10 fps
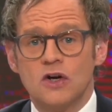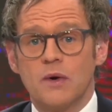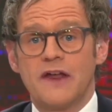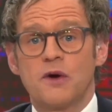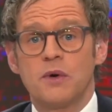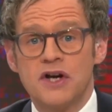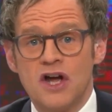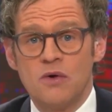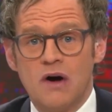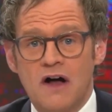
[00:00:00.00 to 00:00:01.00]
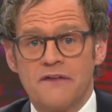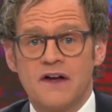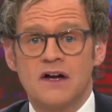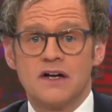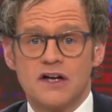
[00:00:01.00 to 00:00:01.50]
where there were no
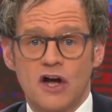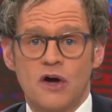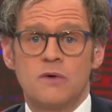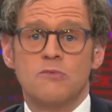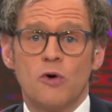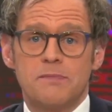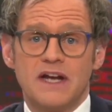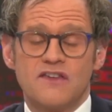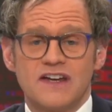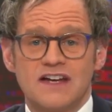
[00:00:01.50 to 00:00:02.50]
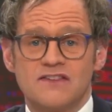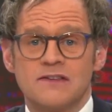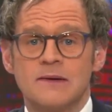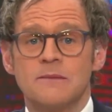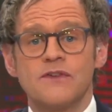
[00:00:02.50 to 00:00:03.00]
other comorbidities.